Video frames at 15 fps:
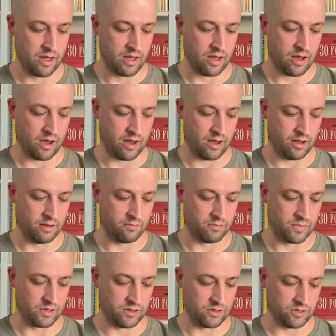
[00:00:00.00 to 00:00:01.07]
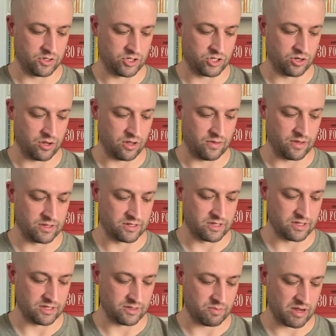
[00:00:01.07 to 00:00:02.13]
um, show you this.
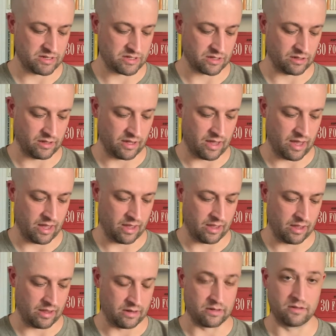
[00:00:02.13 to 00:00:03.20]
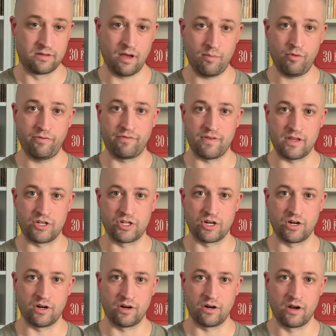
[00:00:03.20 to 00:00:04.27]
This is basically a double
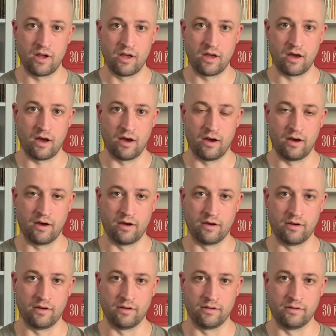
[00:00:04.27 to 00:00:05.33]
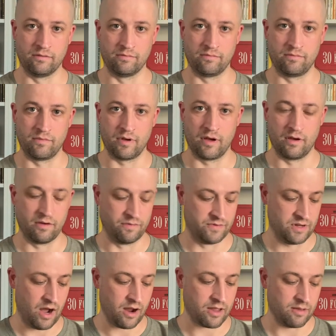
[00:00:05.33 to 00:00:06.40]
feature uh, of
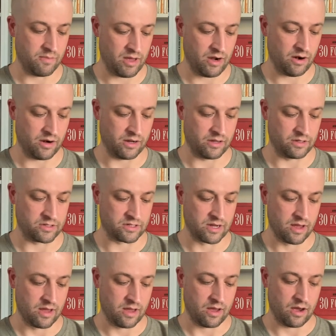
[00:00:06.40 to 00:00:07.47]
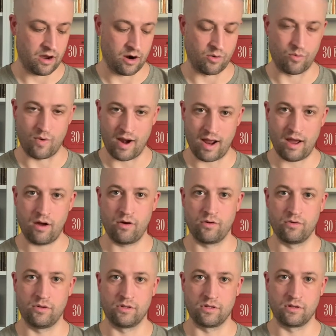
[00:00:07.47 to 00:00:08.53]
documentaries
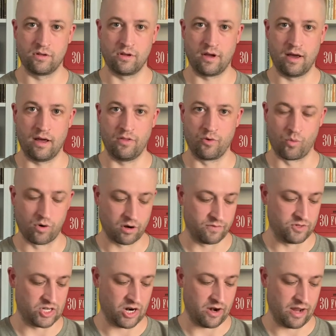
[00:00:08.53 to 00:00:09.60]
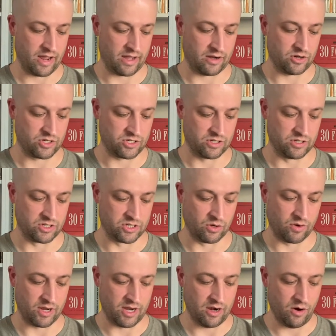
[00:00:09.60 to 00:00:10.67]
around uh, the work of Gerry Anderson. So
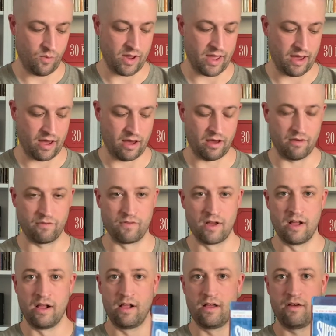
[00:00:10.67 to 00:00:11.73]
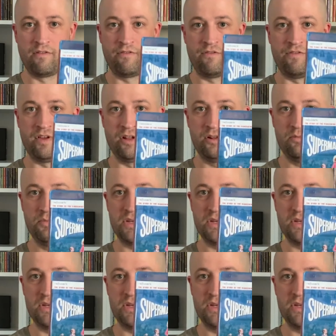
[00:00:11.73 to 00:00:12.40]
here we have filmed